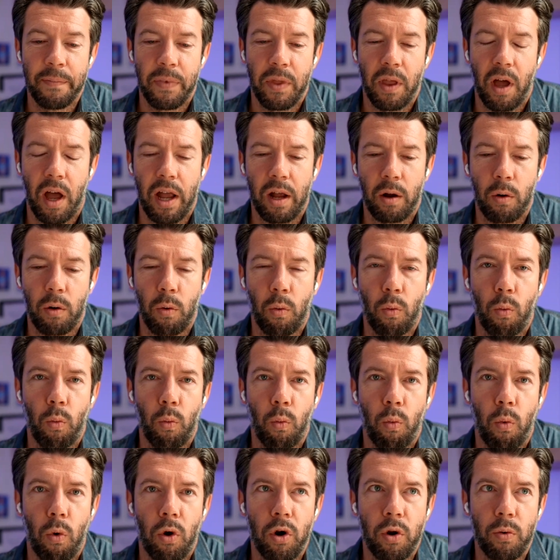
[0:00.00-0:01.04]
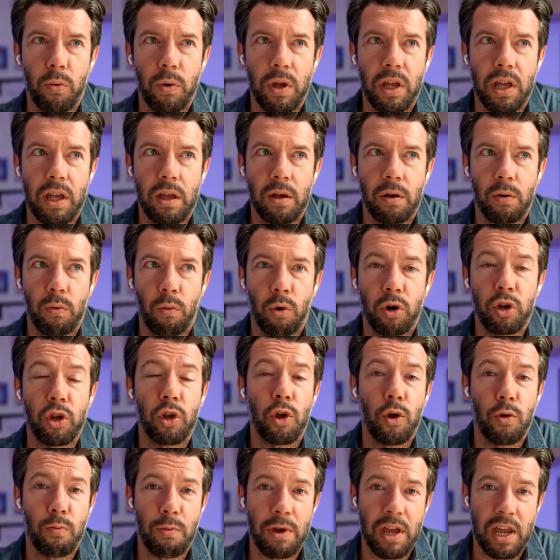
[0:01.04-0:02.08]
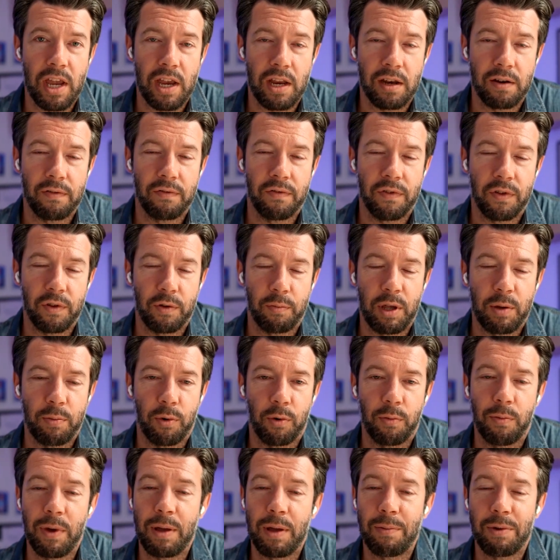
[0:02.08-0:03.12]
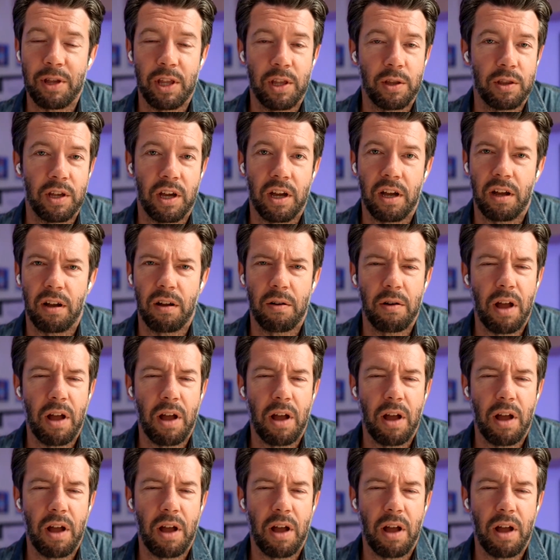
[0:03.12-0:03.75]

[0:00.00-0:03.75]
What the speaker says: like what do you mean for the people maybe that